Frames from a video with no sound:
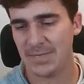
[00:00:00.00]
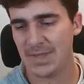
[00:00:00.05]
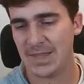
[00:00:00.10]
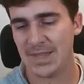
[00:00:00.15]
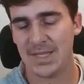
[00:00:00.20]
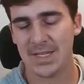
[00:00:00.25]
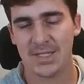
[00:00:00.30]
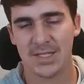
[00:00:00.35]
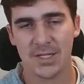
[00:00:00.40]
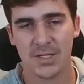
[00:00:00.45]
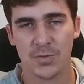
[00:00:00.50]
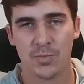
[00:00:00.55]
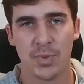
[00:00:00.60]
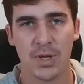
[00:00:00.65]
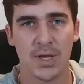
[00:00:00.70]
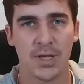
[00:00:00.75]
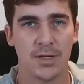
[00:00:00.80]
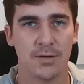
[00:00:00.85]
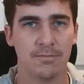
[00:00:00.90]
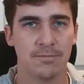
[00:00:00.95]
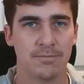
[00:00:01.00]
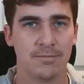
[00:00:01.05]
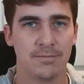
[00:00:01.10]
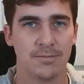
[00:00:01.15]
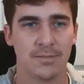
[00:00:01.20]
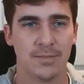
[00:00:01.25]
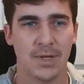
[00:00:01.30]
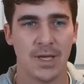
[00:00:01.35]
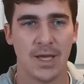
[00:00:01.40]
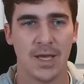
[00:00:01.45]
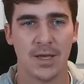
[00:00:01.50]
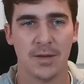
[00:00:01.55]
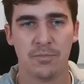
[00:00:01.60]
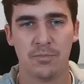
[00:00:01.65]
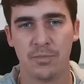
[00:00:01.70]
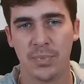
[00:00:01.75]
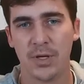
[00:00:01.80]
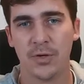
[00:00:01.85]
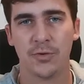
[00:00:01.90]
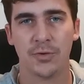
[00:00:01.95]
this has been a
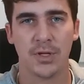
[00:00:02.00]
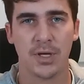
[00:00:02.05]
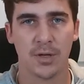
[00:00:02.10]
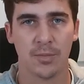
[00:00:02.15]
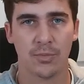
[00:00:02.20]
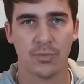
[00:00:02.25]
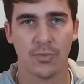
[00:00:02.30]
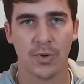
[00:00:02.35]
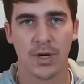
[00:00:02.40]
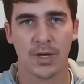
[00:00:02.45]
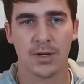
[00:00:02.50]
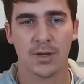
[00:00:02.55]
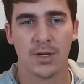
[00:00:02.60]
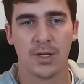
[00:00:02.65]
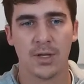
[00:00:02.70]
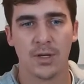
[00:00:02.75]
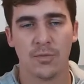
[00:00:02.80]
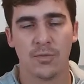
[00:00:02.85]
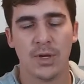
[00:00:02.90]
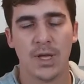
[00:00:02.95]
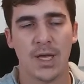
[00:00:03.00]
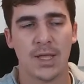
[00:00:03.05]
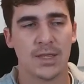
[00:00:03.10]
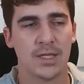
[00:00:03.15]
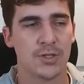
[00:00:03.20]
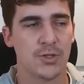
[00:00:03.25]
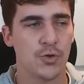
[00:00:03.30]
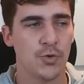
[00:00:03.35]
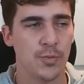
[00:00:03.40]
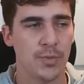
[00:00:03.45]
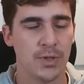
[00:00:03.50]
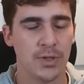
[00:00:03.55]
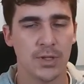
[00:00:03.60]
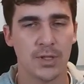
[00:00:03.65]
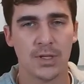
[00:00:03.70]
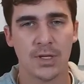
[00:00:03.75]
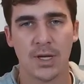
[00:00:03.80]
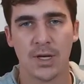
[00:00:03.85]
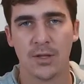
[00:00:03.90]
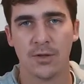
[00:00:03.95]
buildup, right? We had the $2
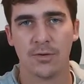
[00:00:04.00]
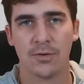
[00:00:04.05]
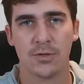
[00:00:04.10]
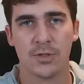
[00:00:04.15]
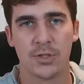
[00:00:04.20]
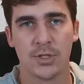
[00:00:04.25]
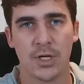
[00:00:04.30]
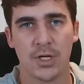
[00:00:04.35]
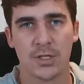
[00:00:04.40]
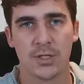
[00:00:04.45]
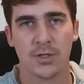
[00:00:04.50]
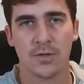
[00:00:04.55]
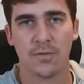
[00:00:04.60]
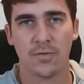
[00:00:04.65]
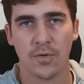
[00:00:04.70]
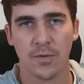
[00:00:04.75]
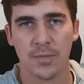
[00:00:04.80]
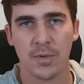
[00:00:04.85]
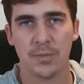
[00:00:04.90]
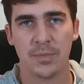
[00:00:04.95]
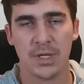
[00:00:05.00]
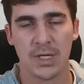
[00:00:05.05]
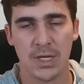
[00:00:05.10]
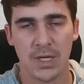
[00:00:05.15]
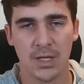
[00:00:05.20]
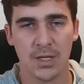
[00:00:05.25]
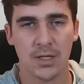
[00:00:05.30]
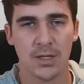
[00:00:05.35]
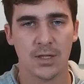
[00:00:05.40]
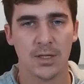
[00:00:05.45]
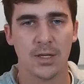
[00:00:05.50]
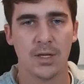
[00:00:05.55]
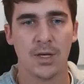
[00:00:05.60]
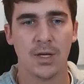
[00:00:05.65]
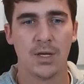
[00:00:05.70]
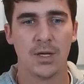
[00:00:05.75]
million injection from the beginning.